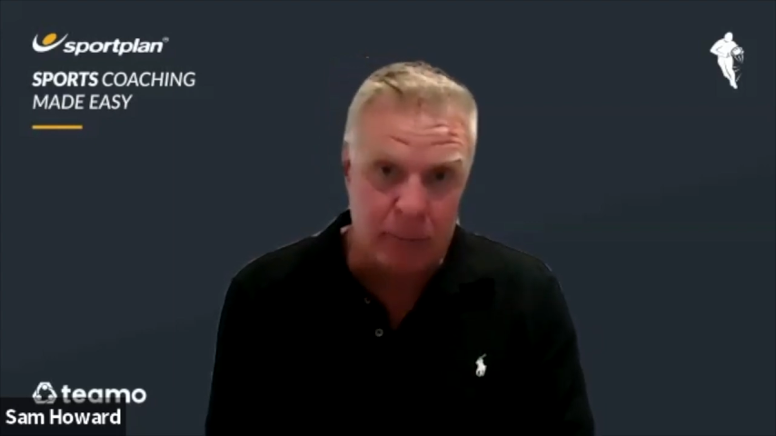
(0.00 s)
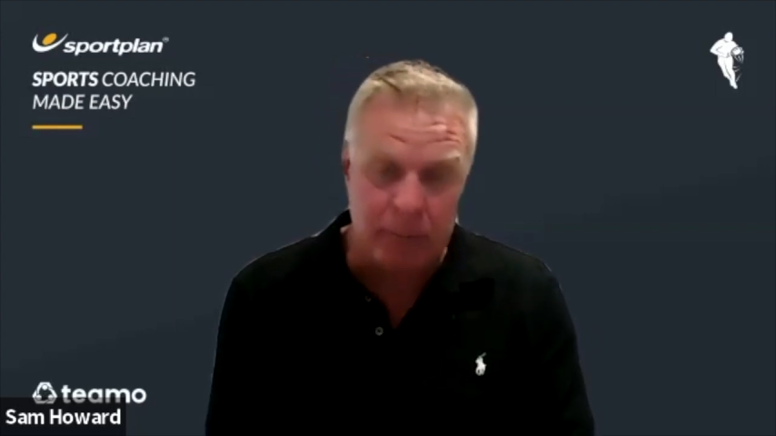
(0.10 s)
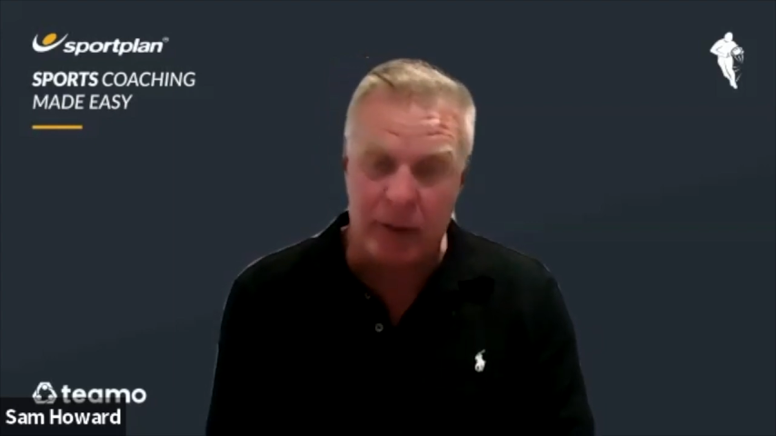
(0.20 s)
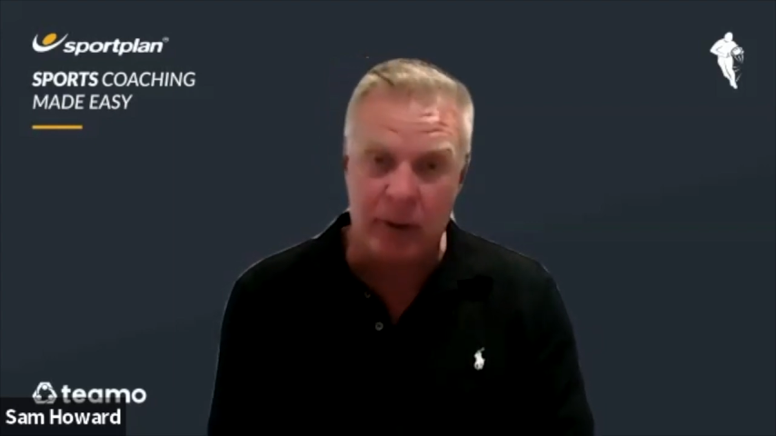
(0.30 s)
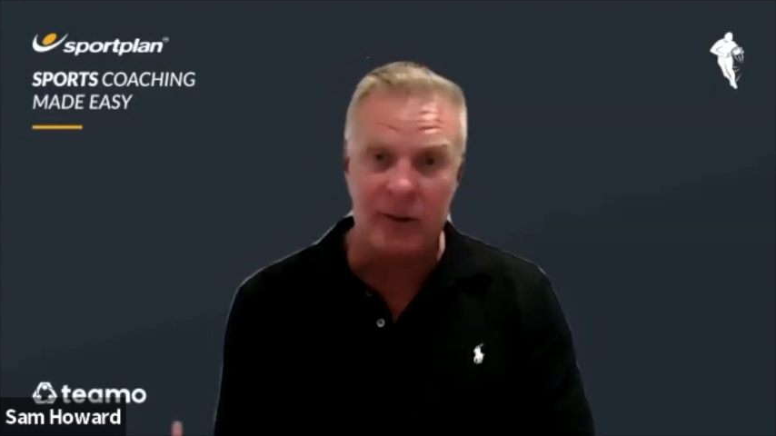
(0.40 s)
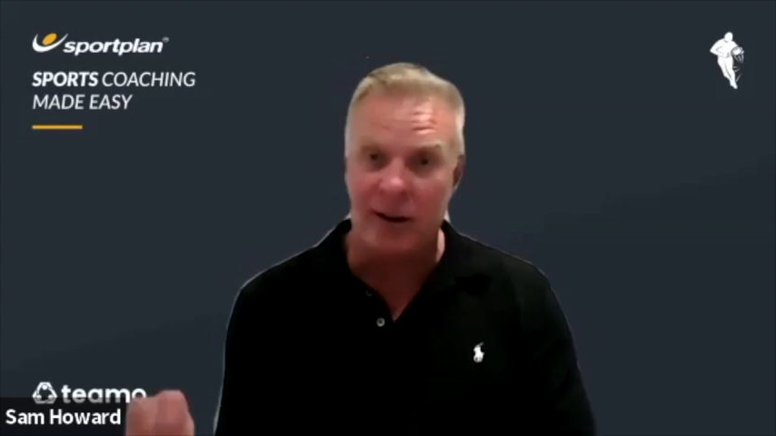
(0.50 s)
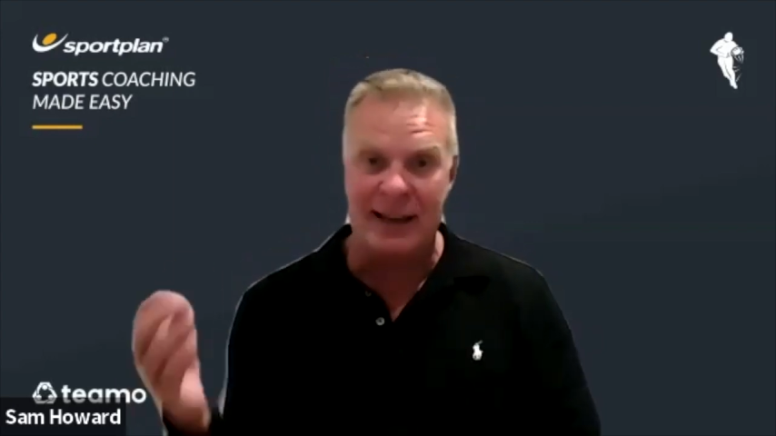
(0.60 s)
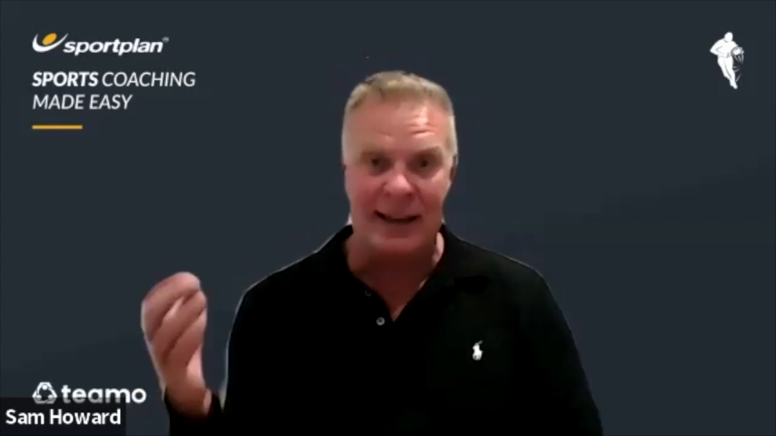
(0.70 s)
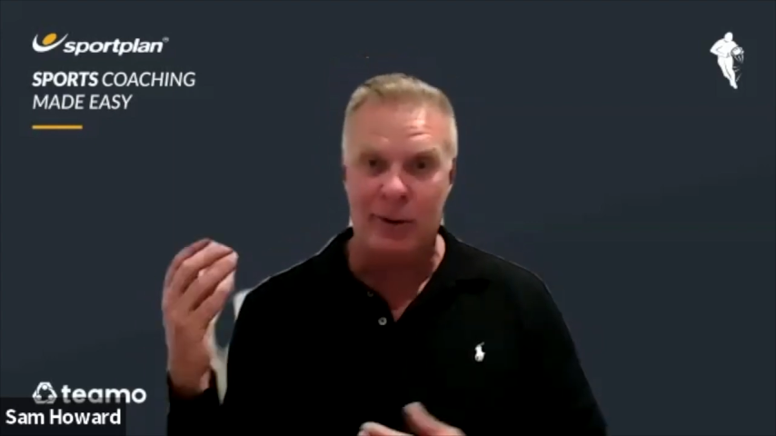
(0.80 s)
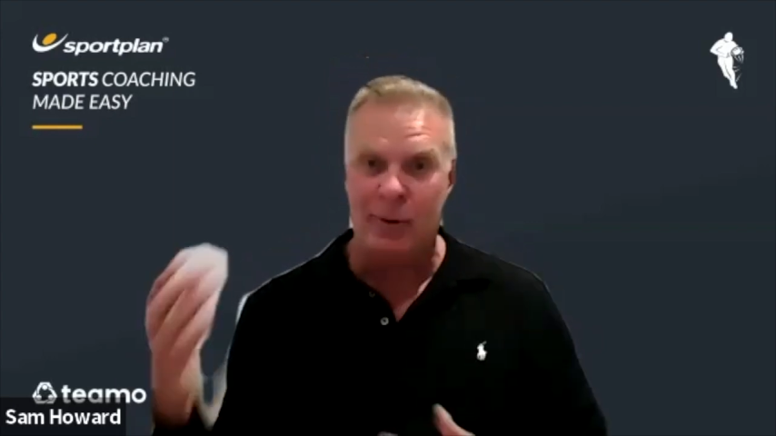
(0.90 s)
because I'll
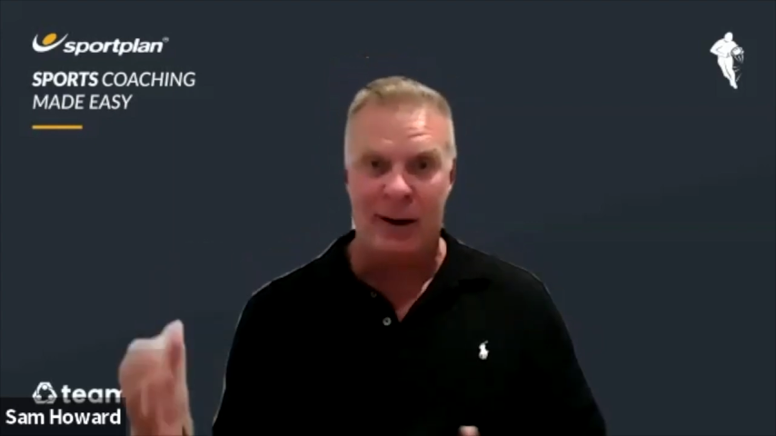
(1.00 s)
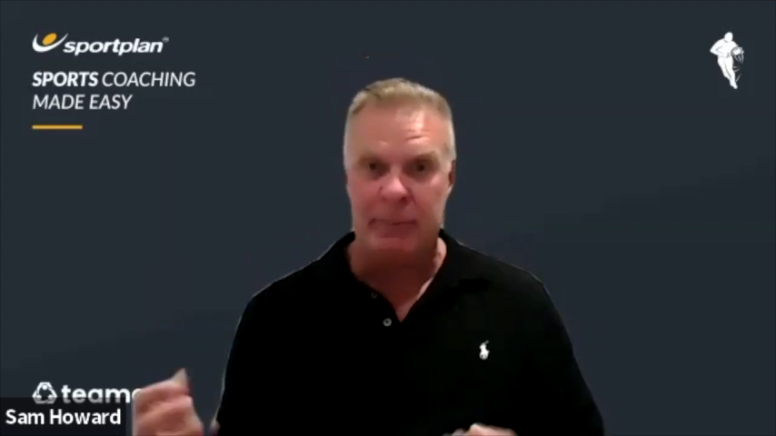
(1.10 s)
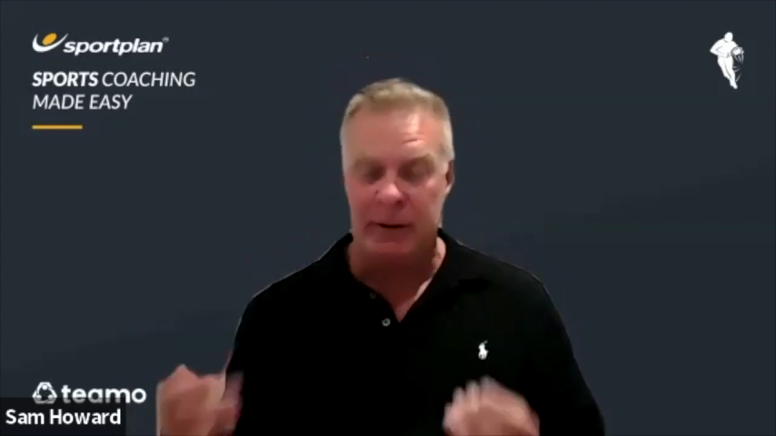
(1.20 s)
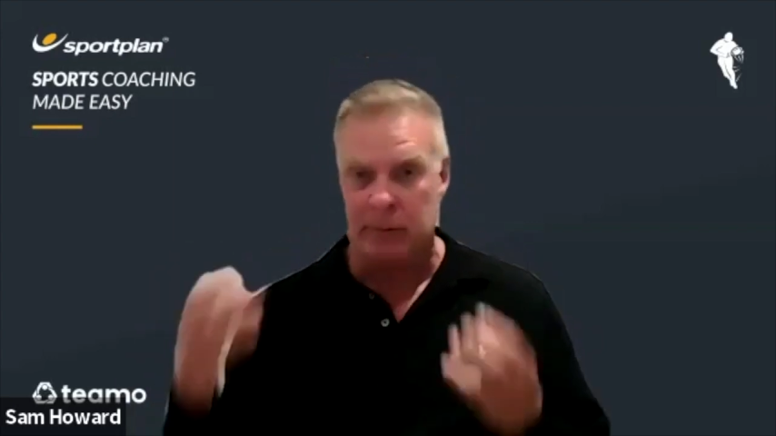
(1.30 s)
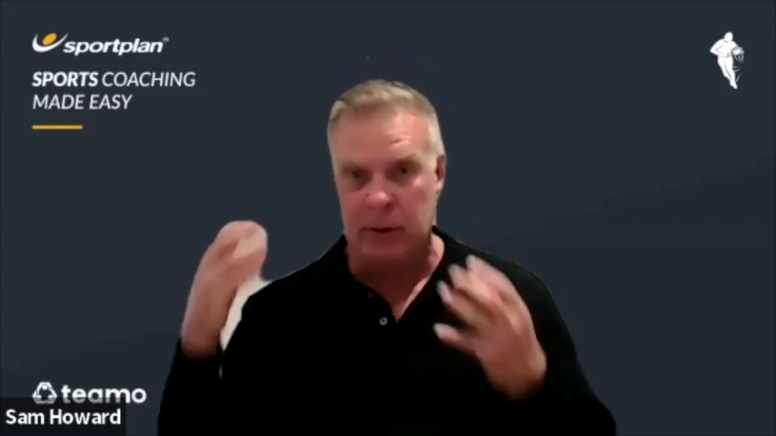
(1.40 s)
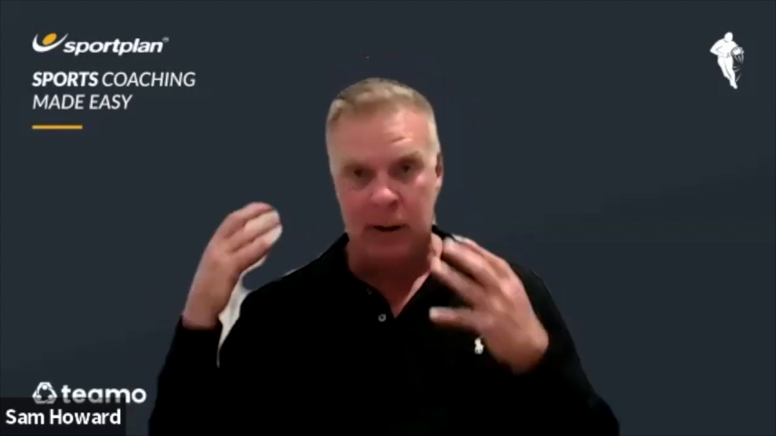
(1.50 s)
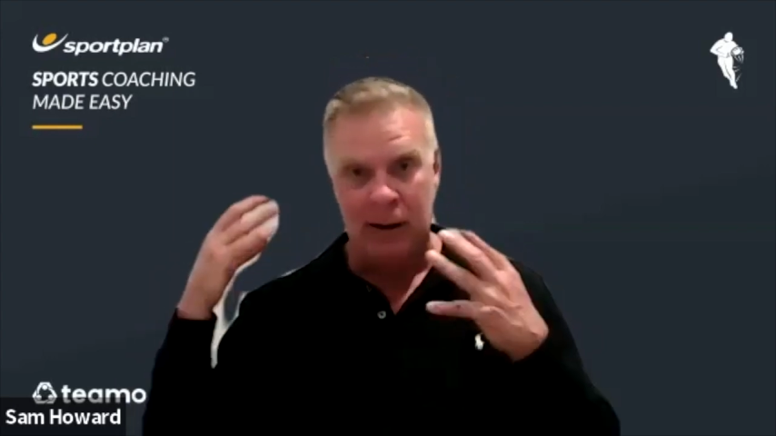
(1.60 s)
get caught up in